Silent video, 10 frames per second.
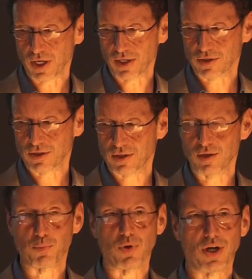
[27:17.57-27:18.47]
against
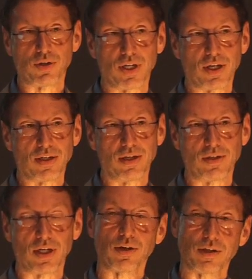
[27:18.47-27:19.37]
Project,
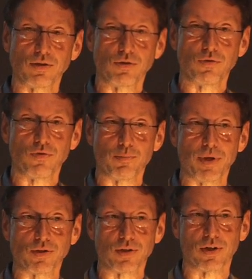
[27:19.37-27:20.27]
and Thierry de Duve, the
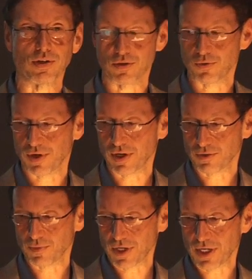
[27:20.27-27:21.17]
Belgian art historian,
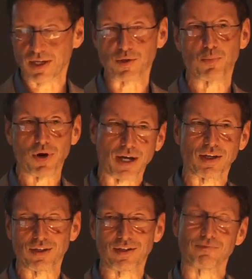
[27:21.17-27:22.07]
has written against
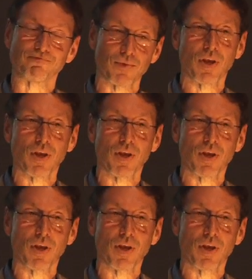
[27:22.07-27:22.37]
practice, and